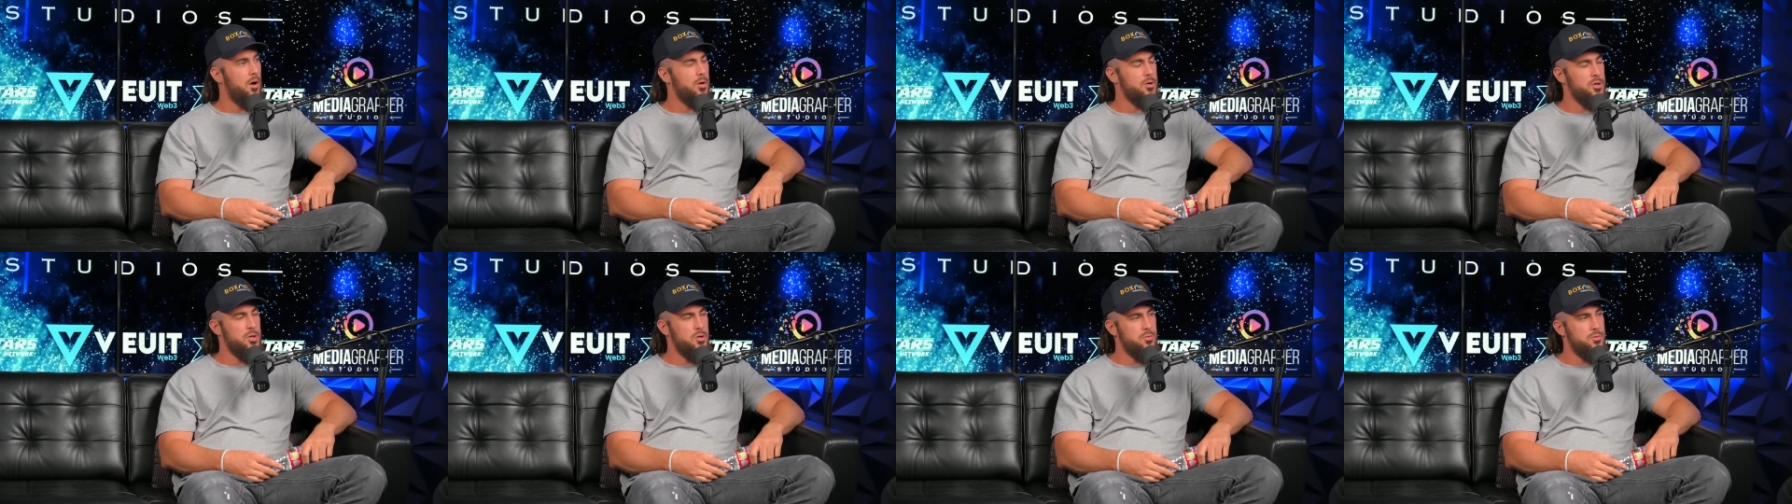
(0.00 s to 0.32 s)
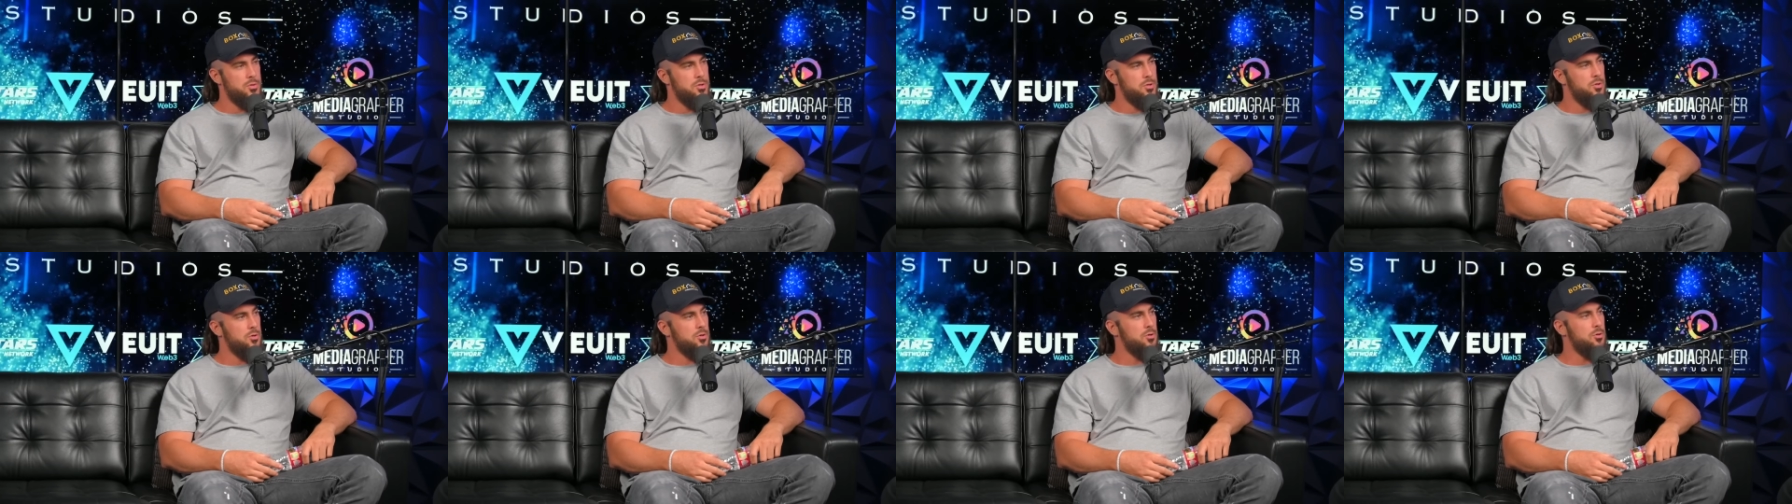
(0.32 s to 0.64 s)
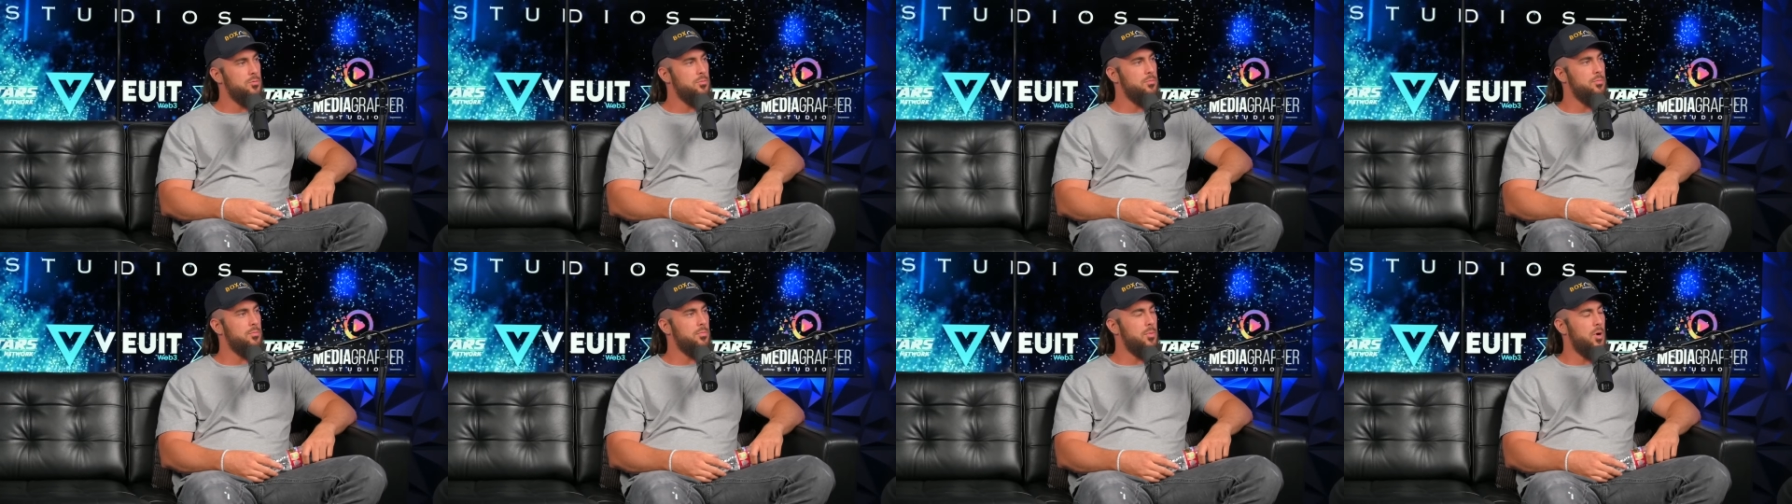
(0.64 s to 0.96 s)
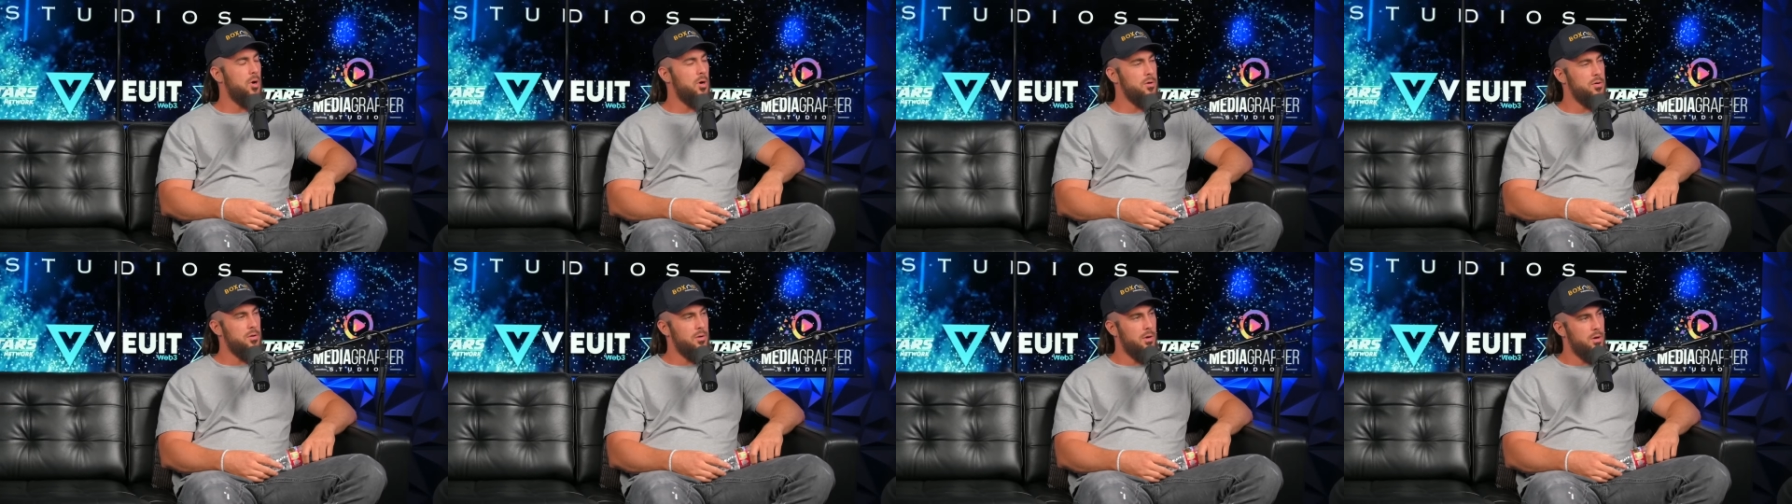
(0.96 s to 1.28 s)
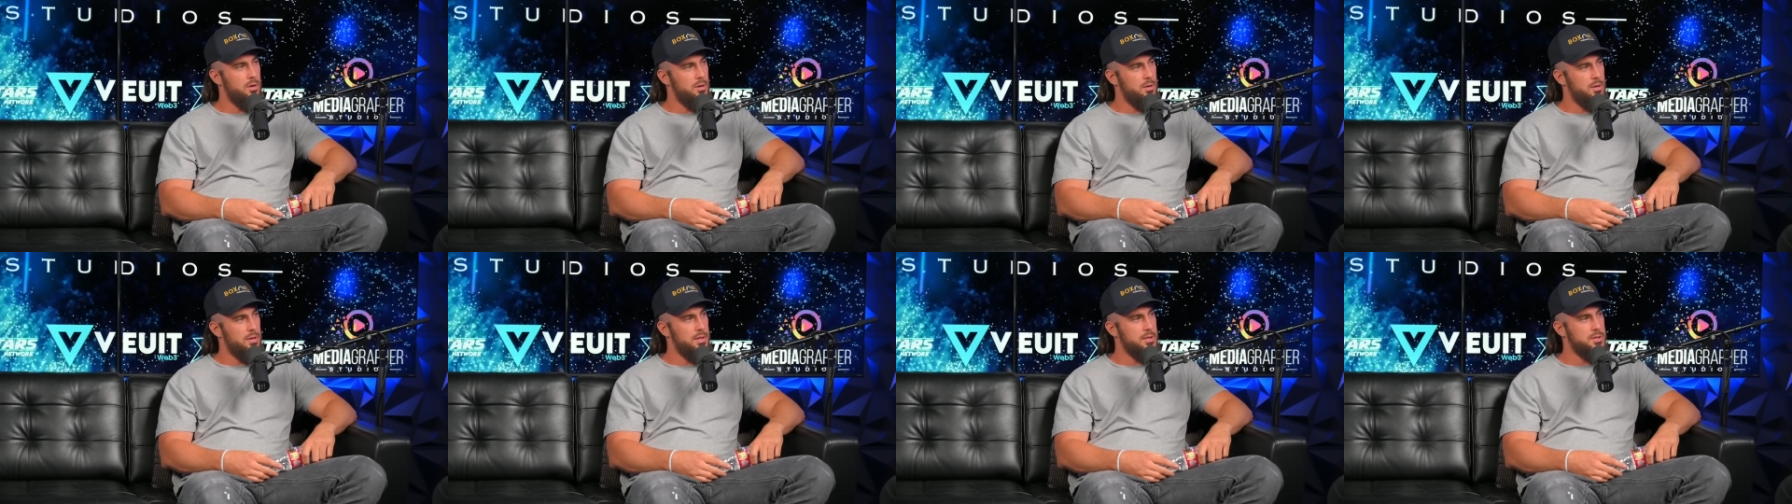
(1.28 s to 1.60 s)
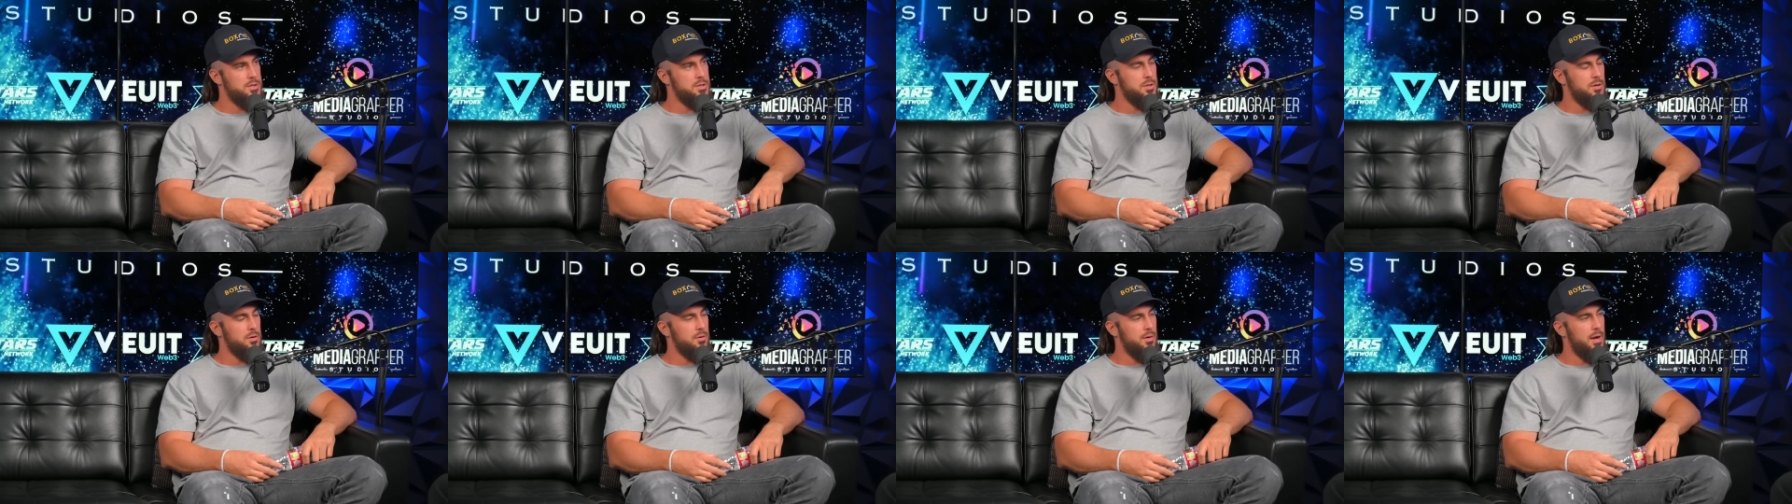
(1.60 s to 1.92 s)
on YouTube, on, on
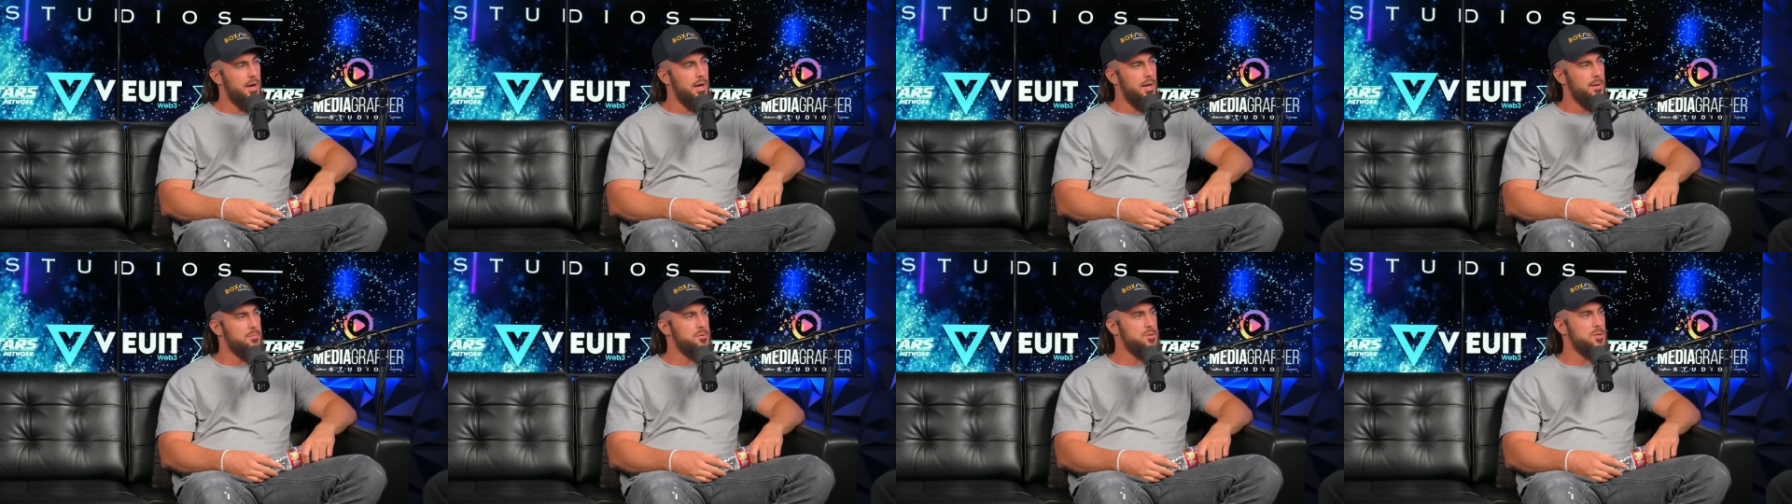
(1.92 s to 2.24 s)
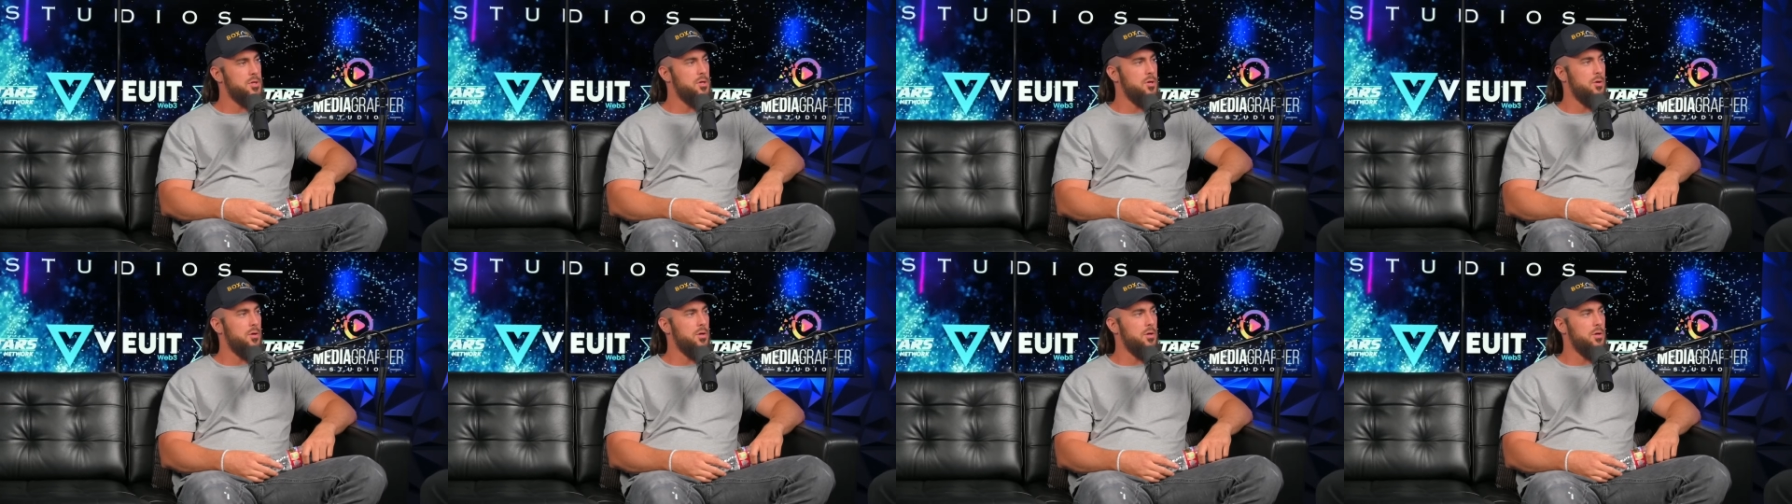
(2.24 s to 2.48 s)
Instagram, so mm-hmm.